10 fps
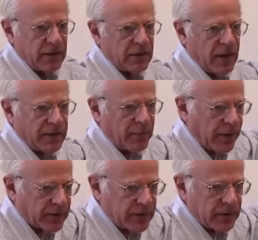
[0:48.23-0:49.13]
in
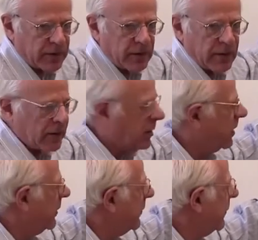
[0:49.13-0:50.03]
non-Marxian uh,